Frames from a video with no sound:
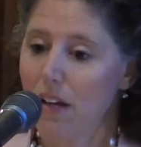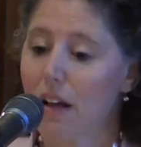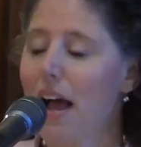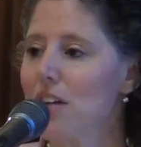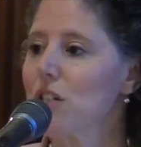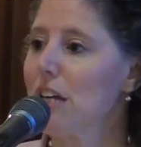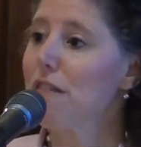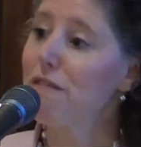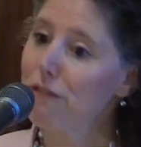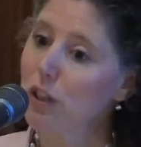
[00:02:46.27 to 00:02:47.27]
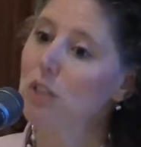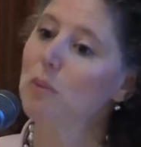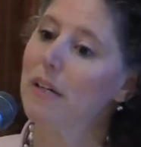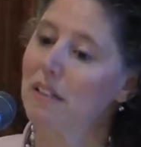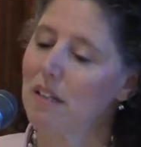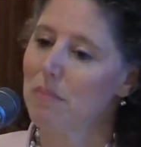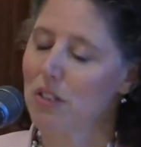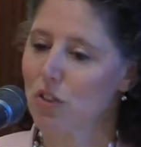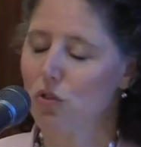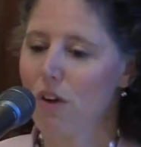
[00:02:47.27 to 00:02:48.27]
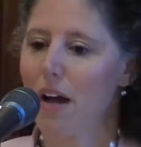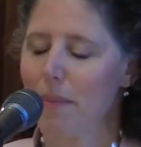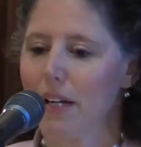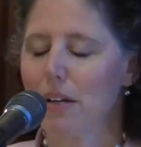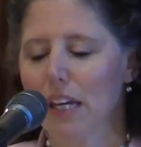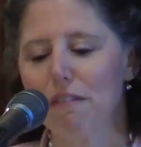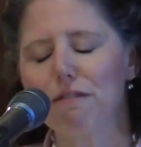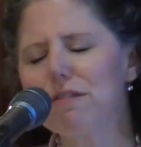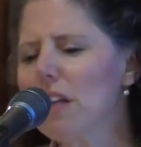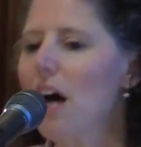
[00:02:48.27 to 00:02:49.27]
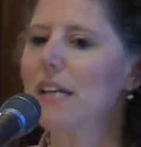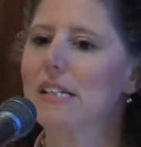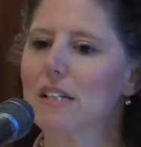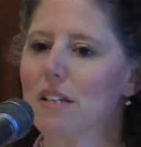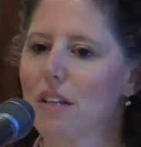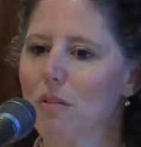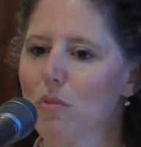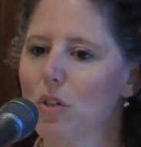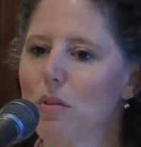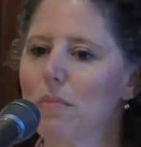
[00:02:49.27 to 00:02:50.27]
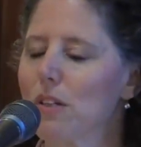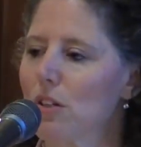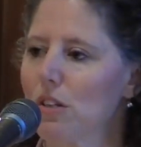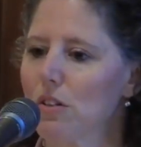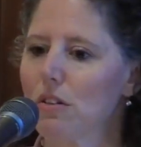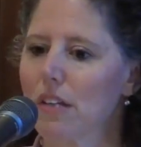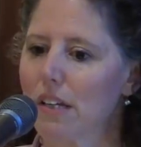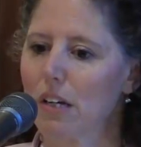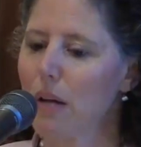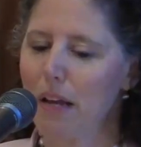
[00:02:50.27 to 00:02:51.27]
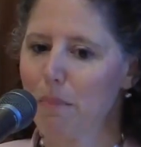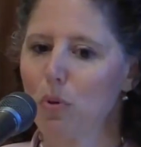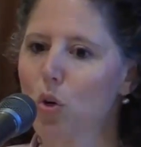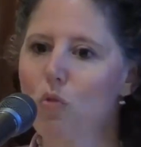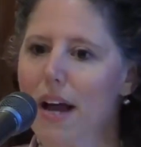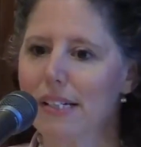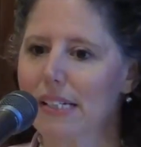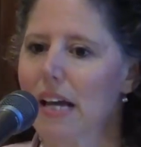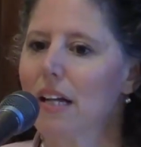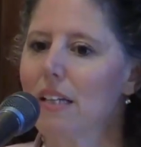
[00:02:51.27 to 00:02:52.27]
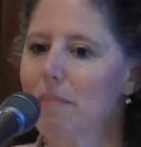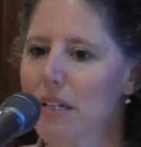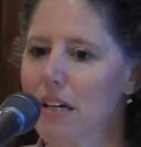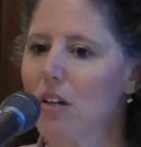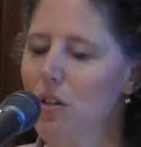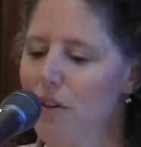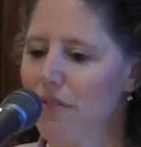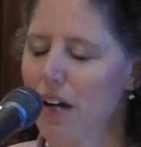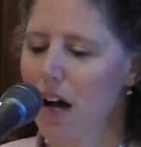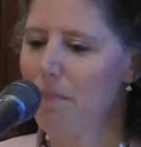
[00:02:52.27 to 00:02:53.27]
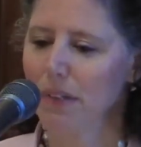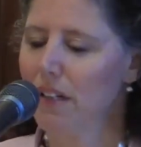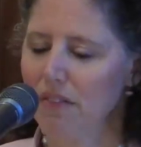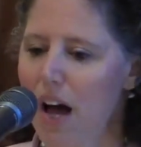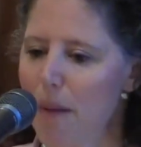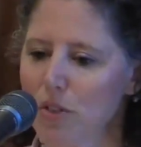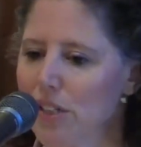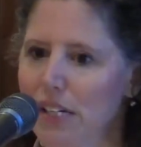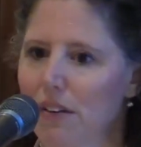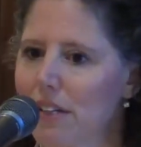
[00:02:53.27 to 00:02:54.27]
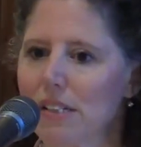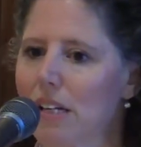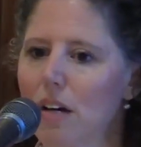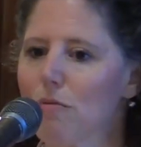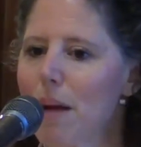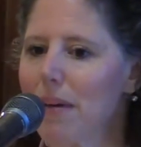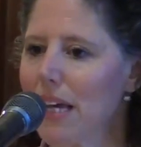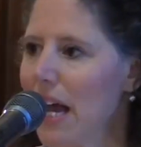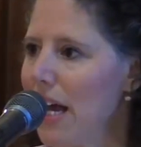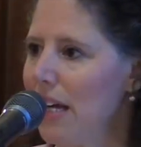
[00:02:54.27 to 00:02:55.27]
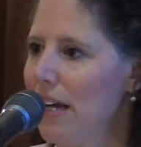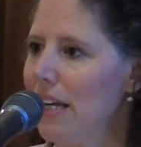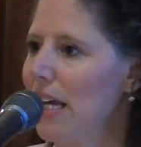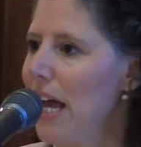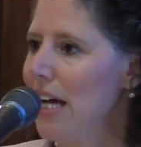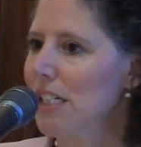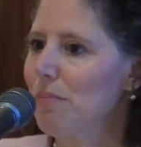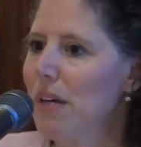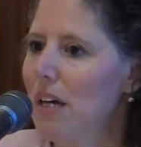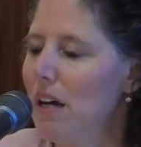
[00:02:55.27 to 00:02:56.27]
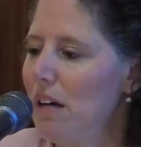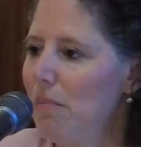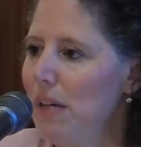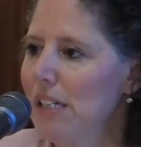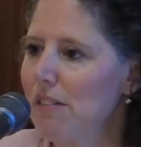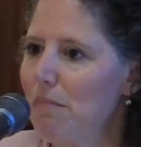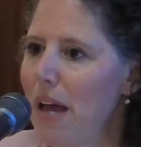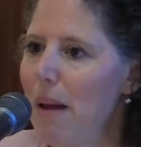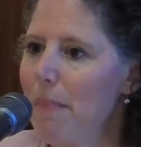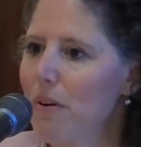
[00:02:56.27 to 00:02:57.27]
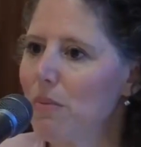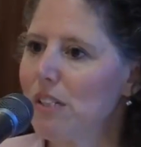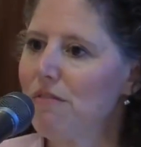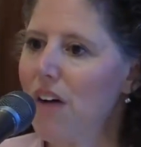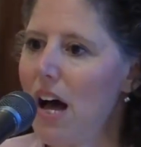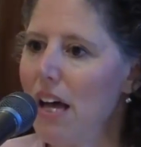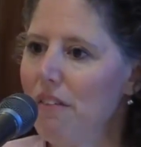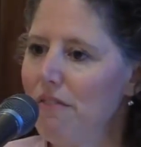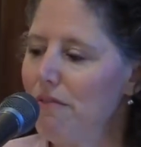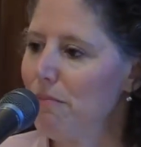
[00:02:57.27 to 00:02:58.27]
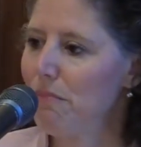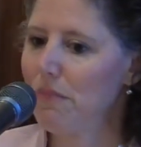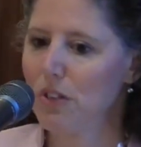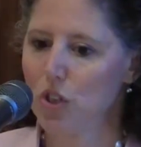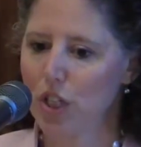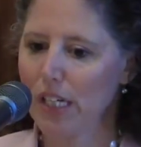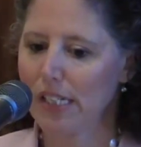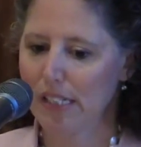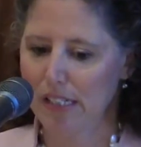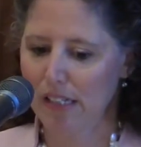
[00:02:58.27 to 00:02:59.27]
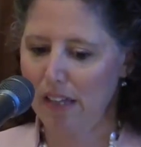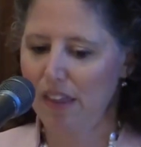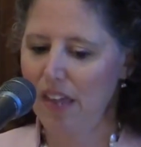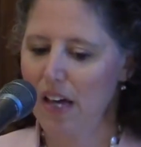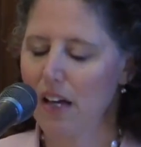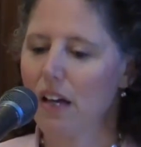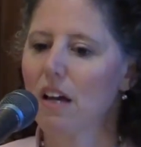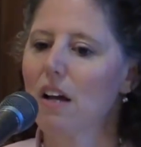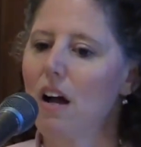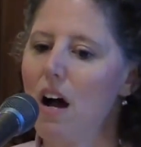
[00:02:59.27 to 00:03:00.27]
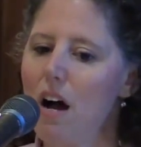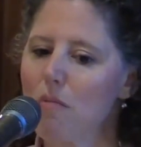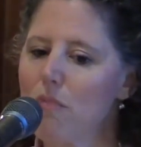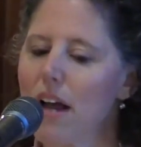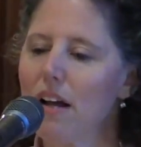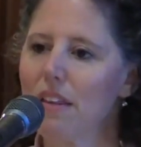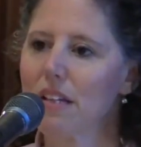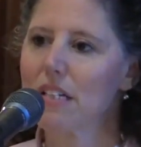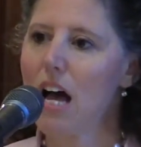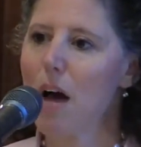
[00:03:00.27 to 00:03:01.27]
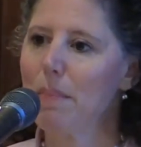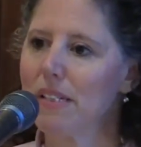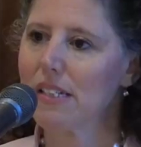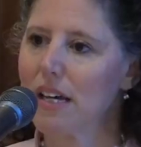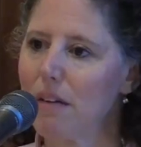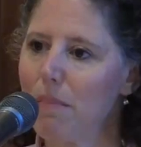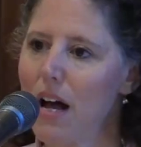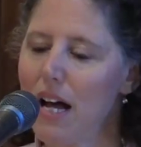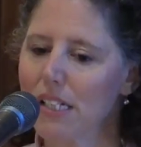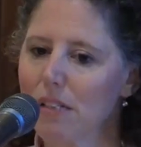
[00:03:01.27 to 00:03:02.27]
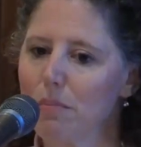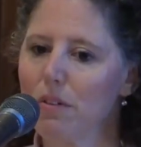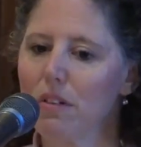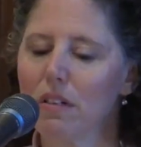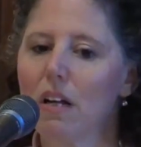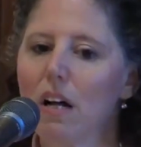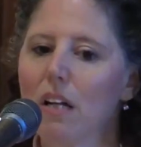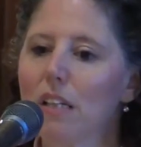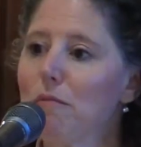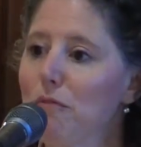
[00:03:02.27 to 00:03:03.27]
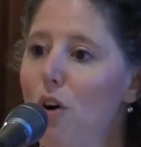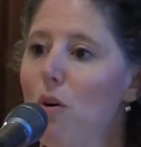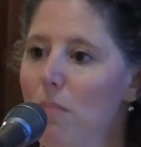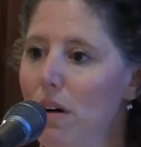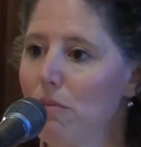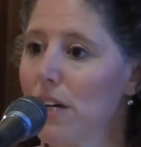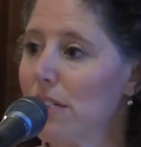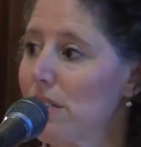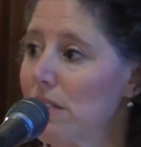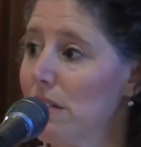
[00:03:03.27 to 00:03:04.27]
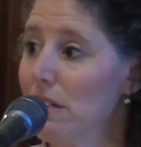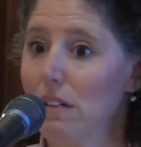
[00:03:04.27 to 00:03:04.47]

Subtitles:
actually he flew it, let me describe it. He flies into the room, it progressed. Let me tell you, you have a couple of options here. There's Remicade, and he hands me a piece of paper. It was 5 sheets thick. Right on the top said possible lymphoma risk.